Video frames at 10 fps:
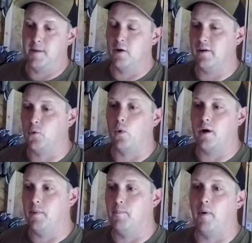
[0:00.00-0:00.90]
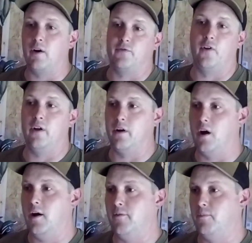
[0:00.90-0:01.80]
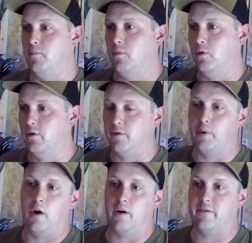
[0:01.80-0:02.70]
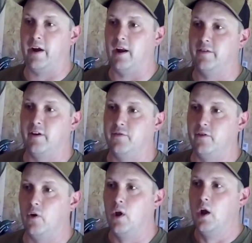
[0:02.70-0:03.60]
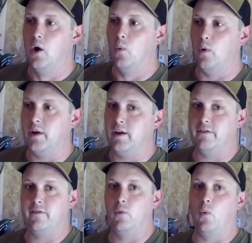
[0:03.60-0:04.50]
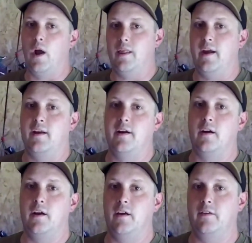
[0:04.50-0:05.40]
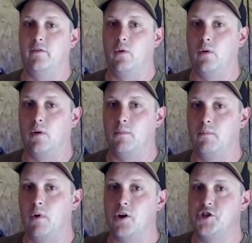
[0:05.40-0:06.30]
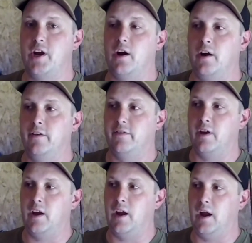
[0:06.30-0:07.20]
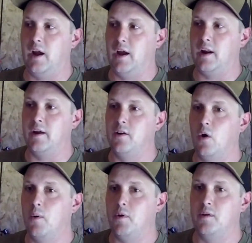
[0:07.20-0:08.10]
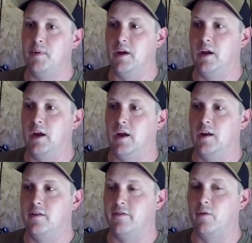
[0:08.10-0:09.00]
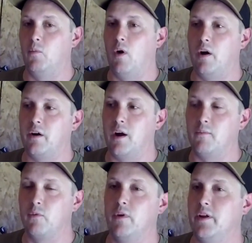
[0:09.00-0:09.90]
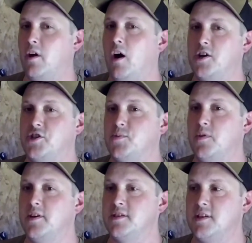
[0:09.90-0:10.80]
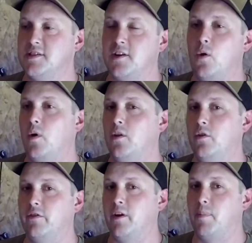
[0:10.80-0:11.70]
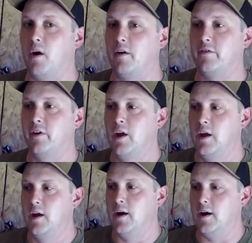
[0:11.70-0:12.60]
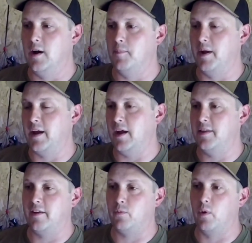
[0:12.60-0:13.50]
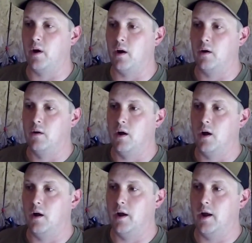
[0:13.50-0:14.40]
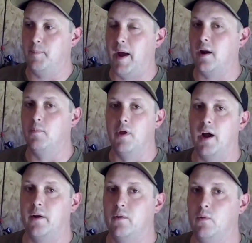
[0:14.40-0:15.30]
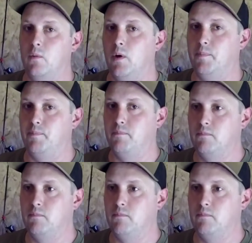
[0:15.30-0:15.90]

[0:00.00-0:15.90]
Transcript: don't have to worry about bars falling off, losing parts, that kind of stuff. So when it gets to wetland areas or marshy areas, and I know I'm going to be in some water, I'm really cautious with this because I don't want to lose any parts. Again, that's where a panel blind would